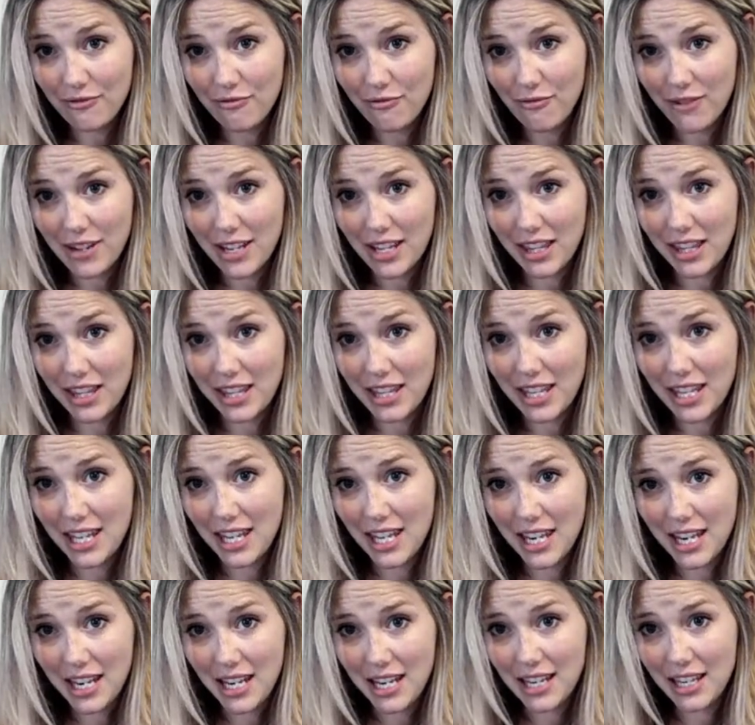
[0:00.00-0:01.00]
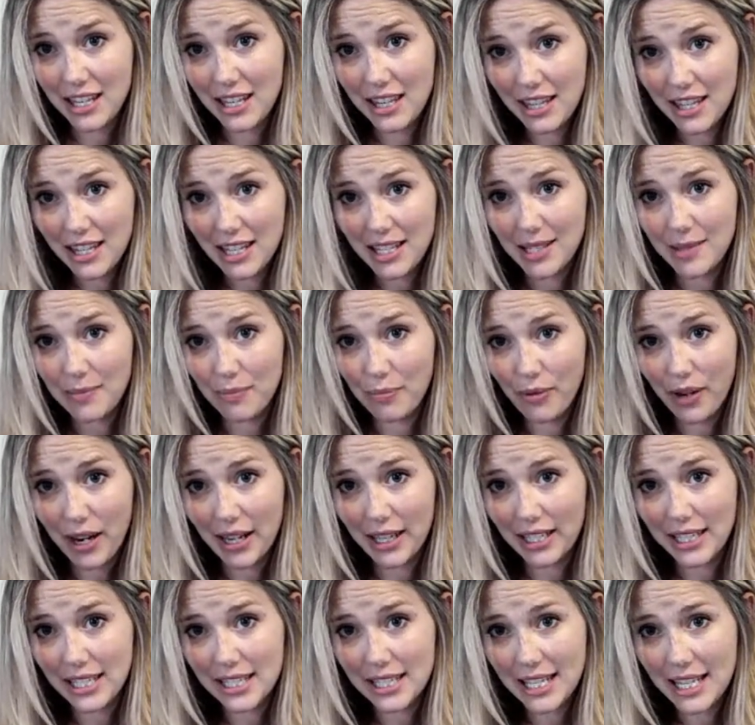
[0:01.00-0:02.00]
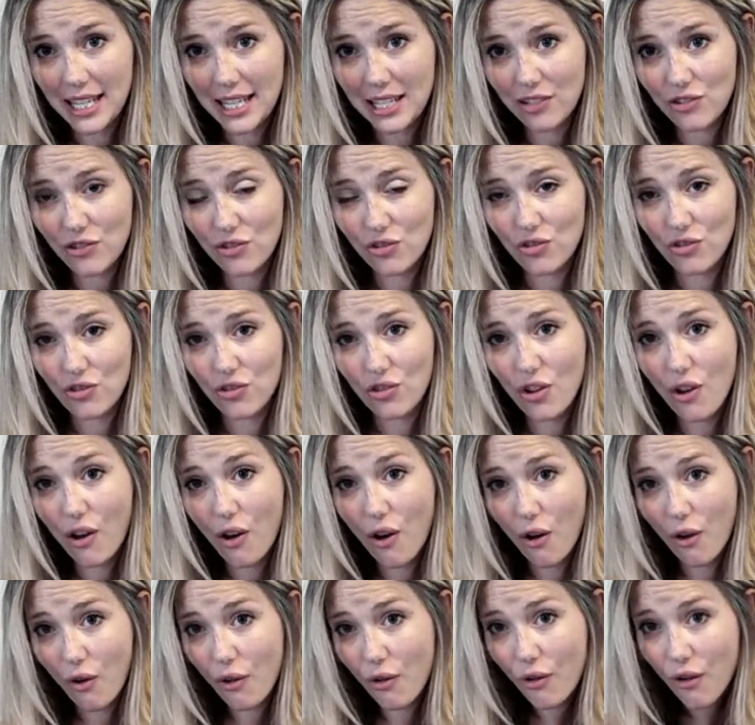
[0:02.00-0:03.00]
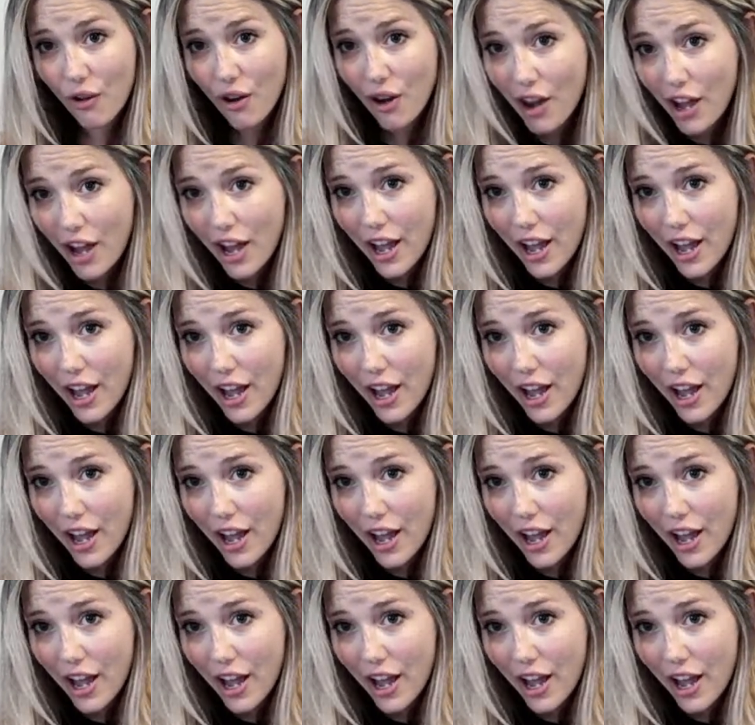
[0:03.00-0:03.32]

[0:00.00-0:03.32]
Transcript: width in this pregnancy. So